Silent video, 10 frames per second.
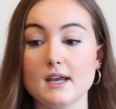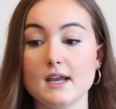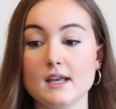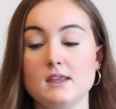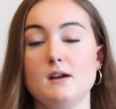
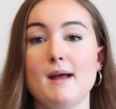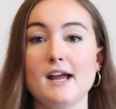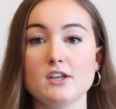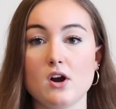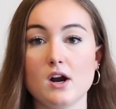in their
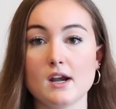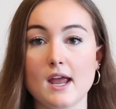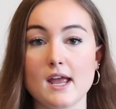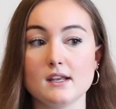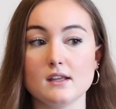backyard
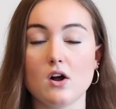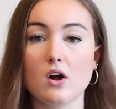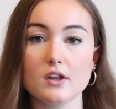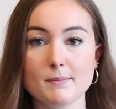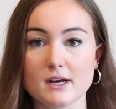and
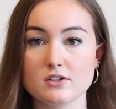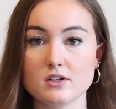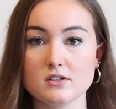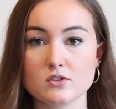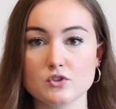all the
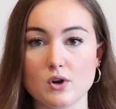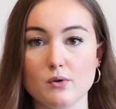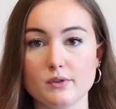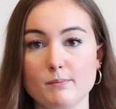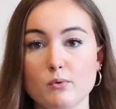pictures show the